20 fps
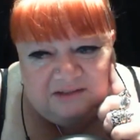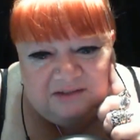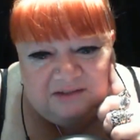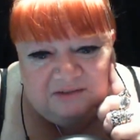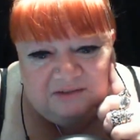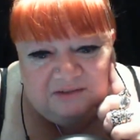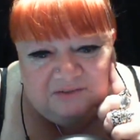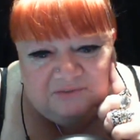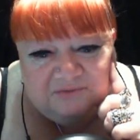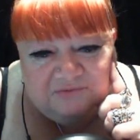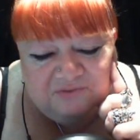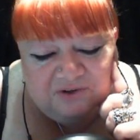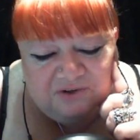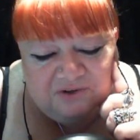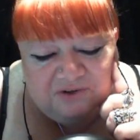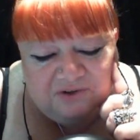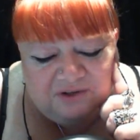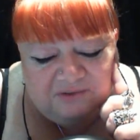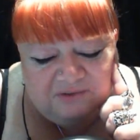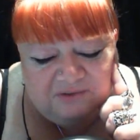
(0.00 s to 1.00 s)
You
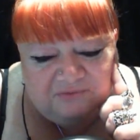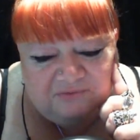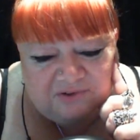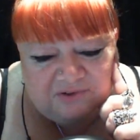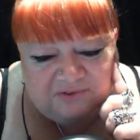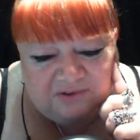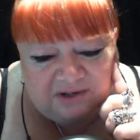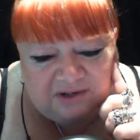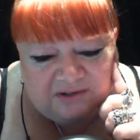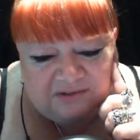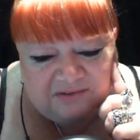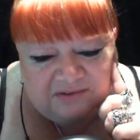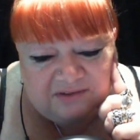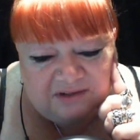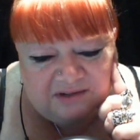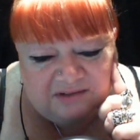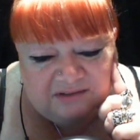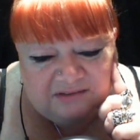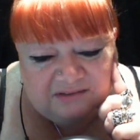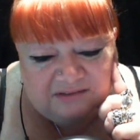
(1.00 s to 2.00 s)
froze up for a second
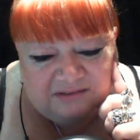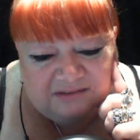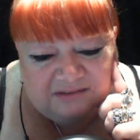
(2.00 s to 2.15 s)
there.